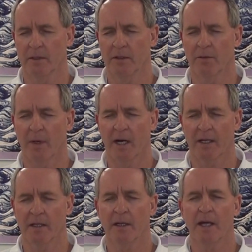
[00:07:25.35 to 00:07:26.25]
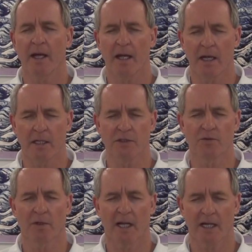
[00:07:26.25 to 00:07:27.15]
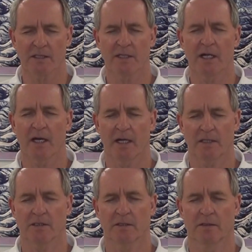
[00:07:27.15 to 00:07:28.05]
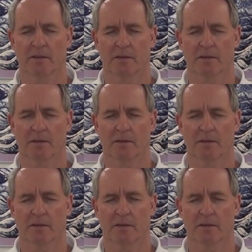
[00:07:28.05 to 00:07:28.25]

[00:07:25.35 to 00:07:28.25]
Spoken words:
in your body as you relax the eyes?